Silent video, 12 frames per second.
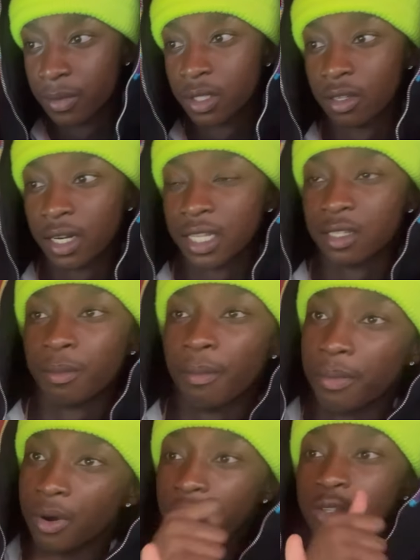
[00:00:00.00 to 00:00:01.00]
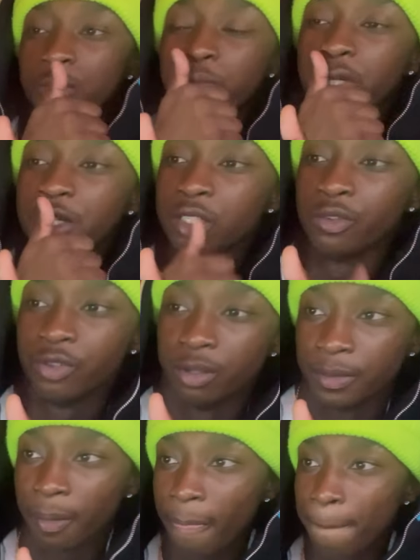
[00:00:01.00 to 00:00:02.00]
So that's a bonus point, you feel
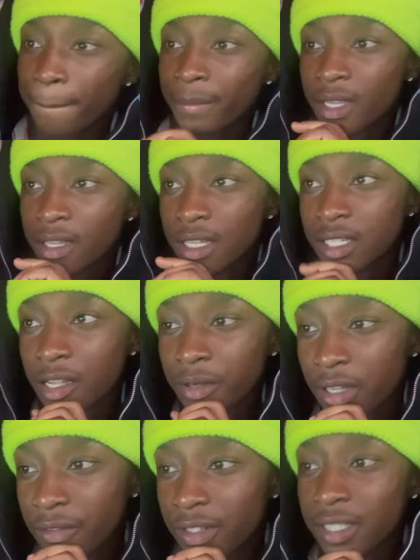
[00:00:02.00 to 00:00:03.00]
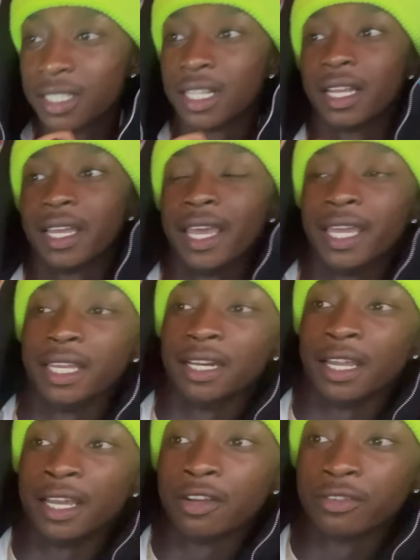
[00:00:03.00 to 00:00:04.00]
me? So I'm giving this like an
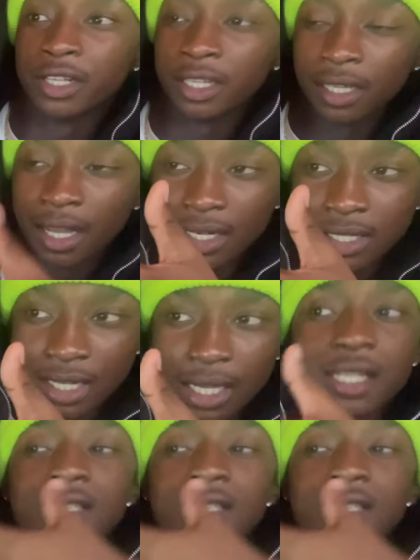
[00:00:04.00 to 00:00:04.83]
8.5, then he got the chain.